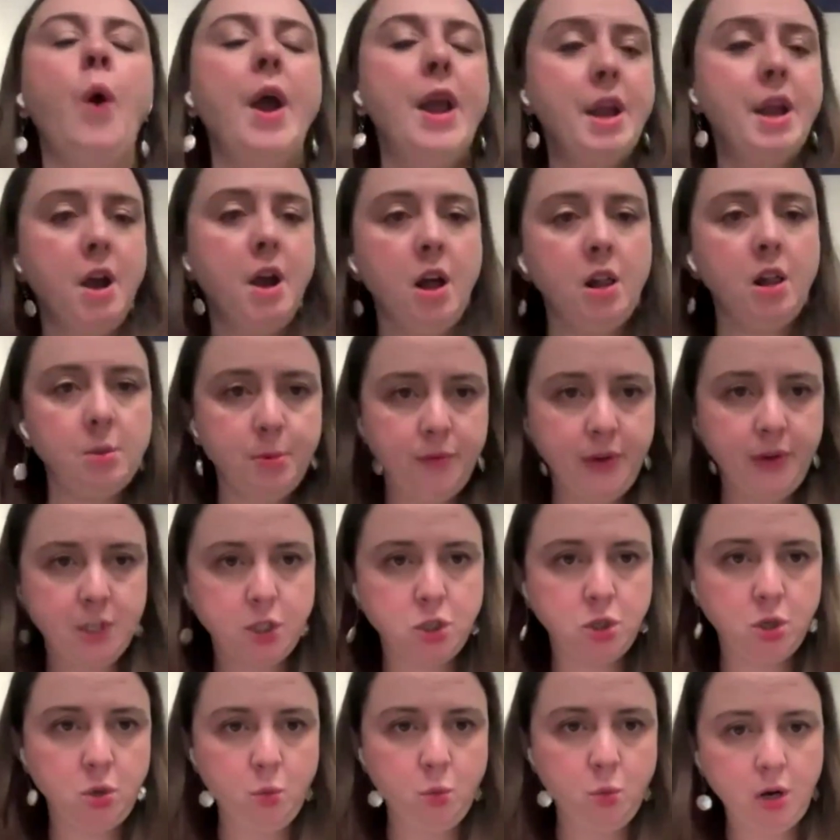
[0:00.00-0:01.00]
white collar
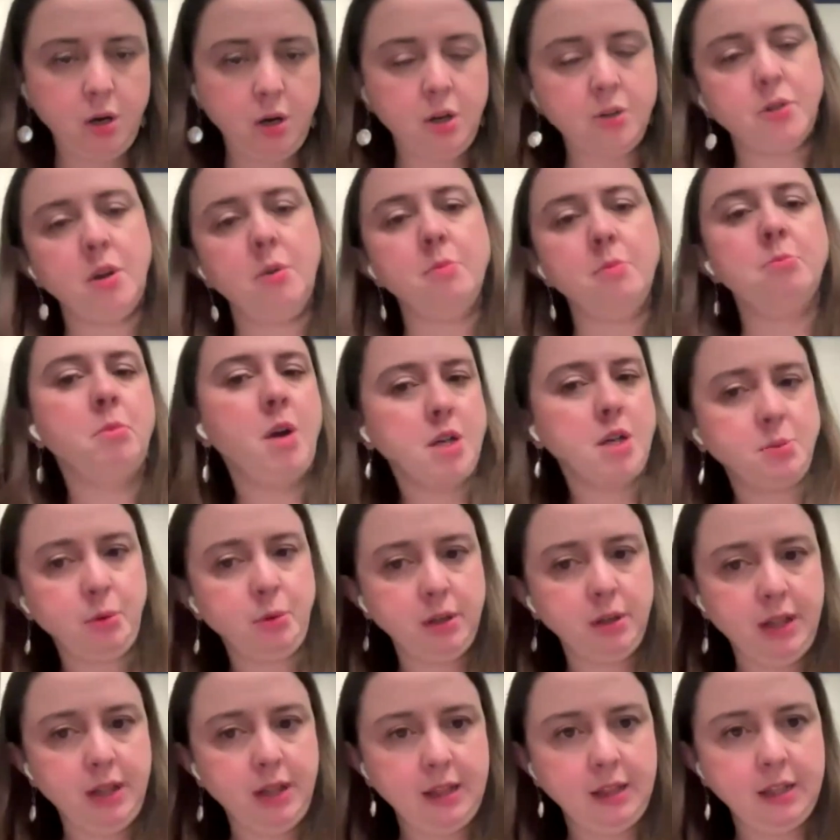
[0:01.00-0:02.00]
professional workers are
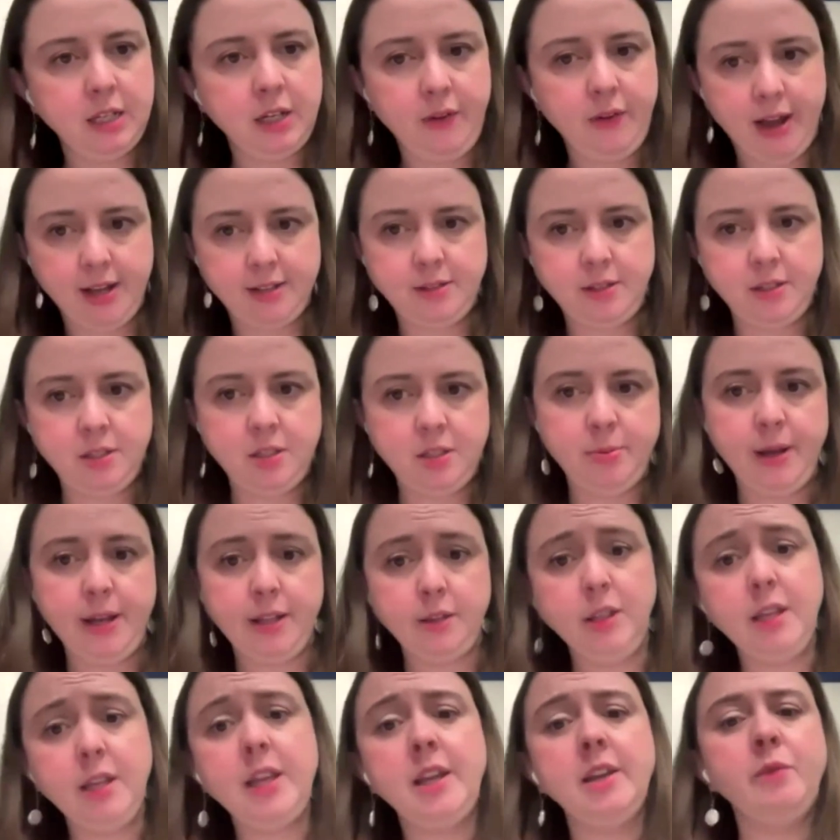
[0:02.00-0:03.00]
much more likely to have access to
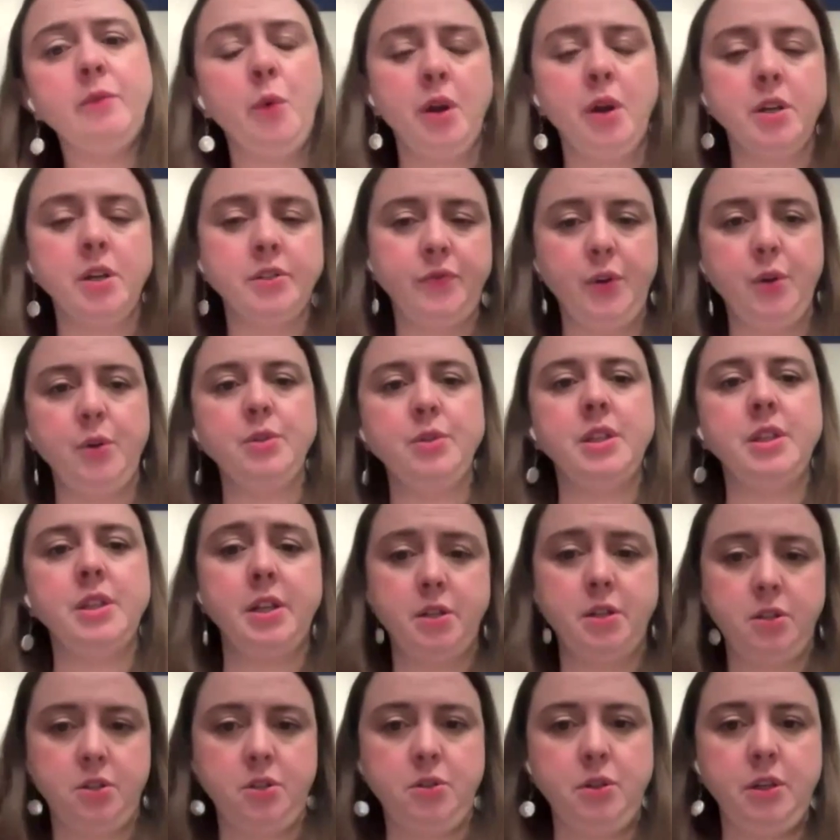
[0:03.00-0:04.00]
paid leave, whereas folks
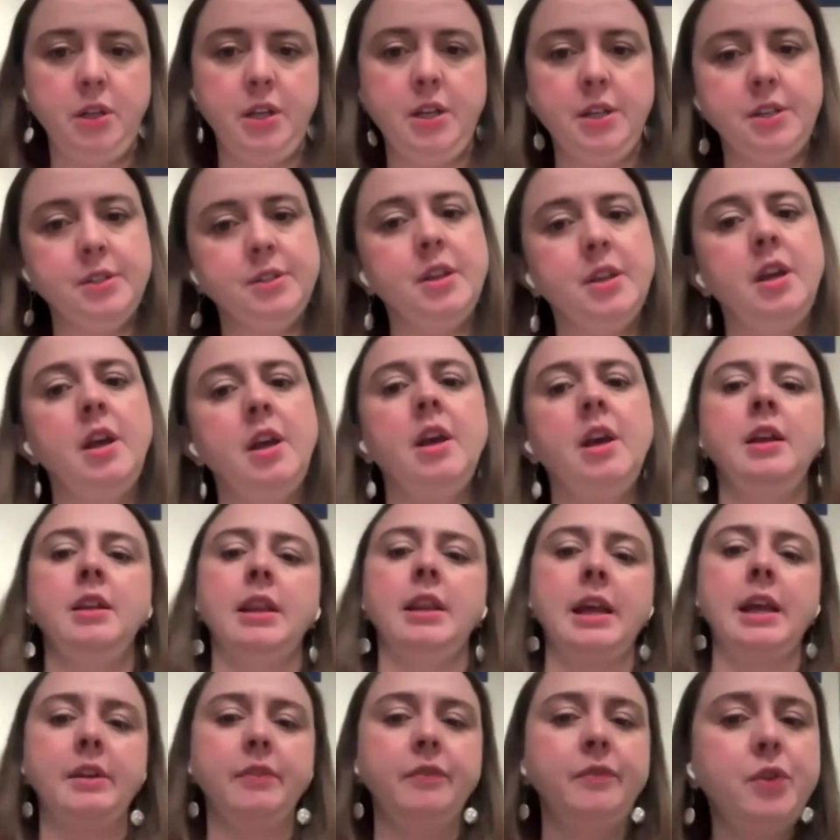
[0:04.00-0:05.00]
in industries
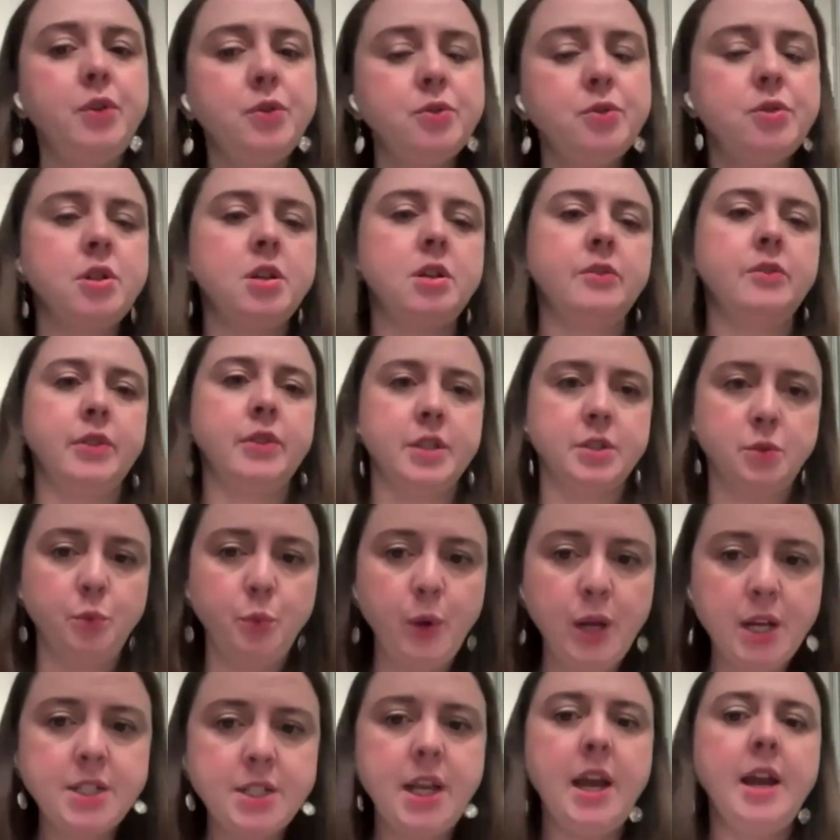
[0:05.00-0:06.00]
like food
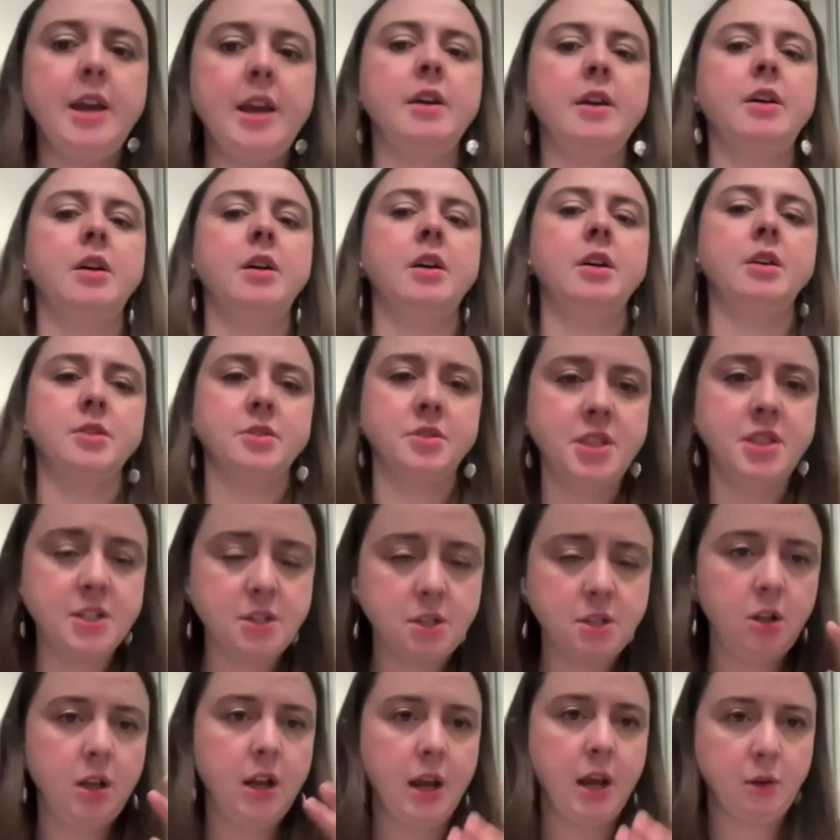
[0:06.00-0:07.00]
service, retail,
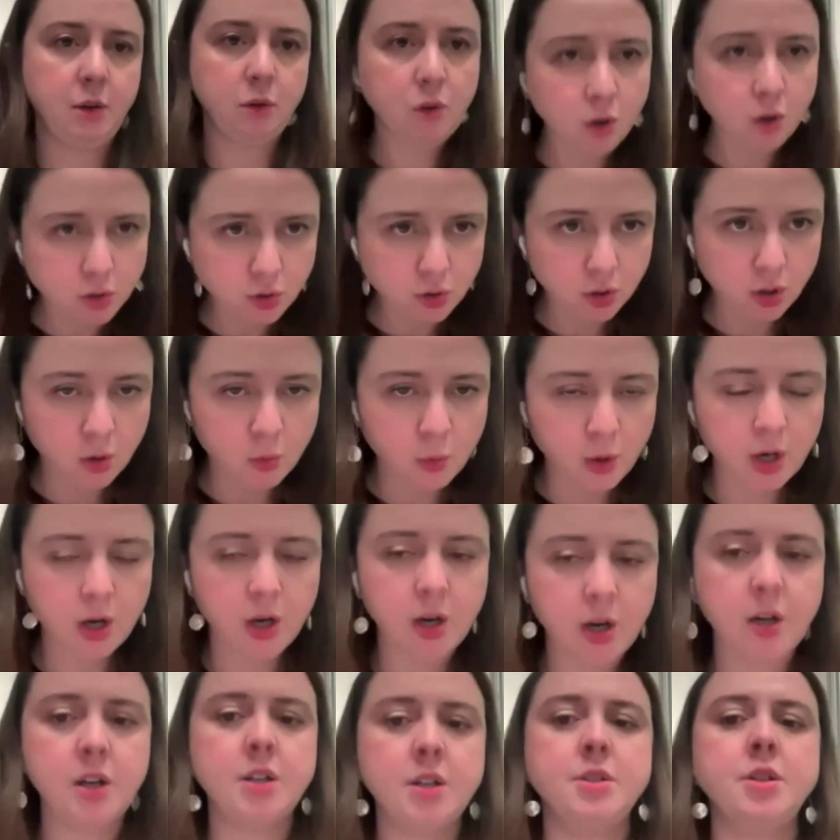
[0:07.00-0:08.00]
seasonal and agricultural
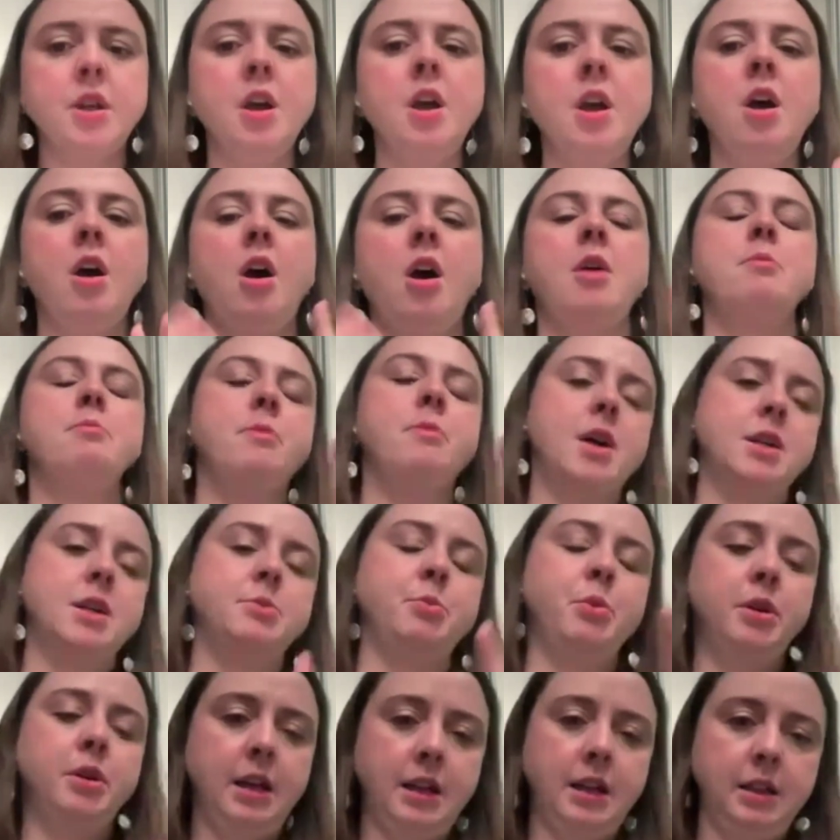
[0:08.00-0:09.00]
workers are
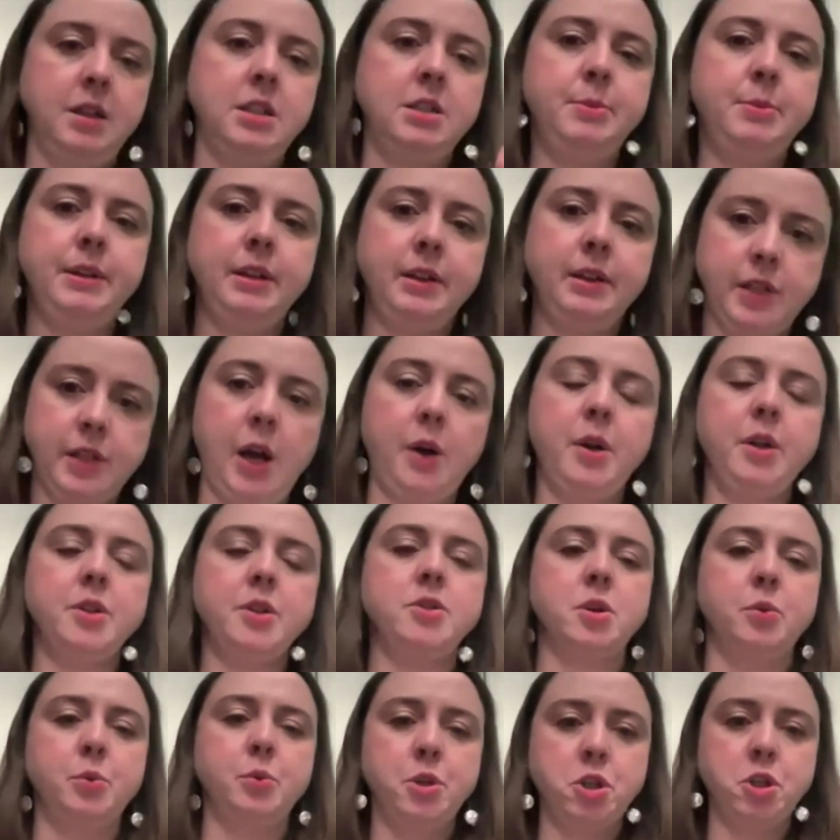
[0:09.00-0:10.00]
much more likely to be left
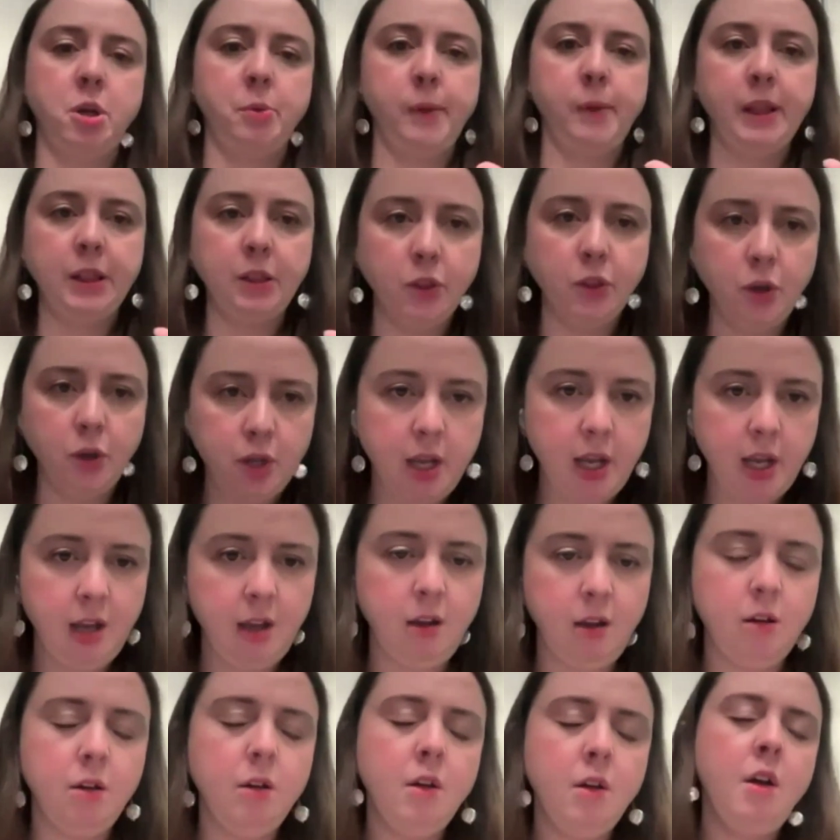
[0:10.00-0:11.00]
out. And so we should be
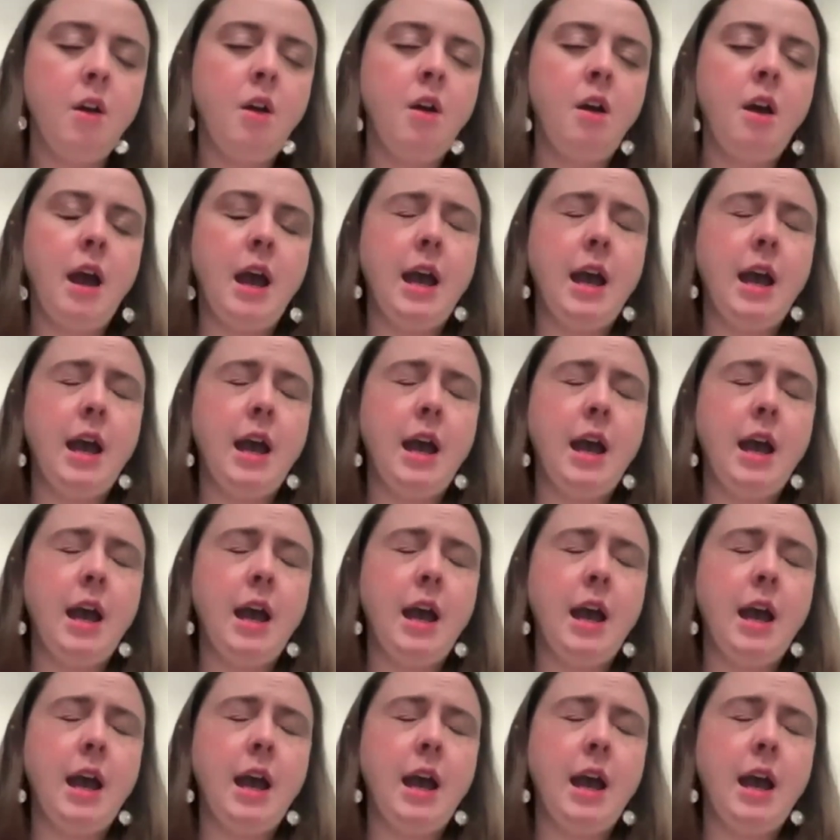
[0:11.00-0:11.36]
looking